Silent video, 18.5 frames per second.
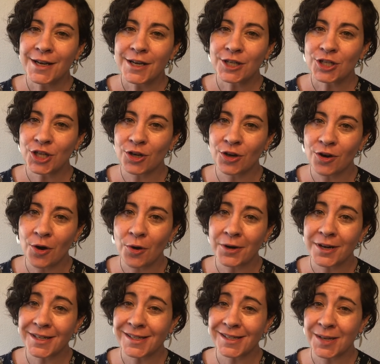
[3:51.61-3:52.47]
to
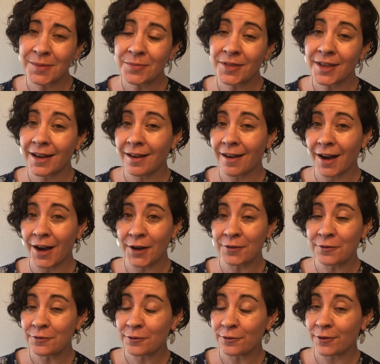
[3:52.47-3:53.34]
notice something
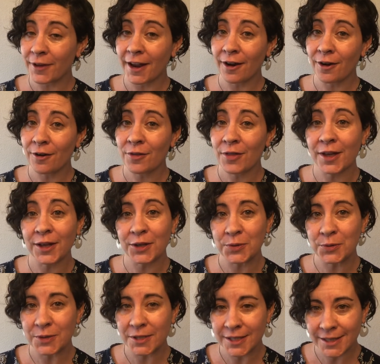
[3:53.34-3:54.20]
unfair that you
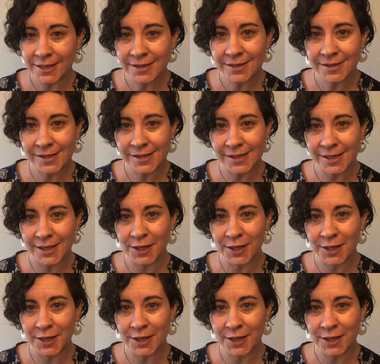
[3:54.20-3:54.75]
didn't see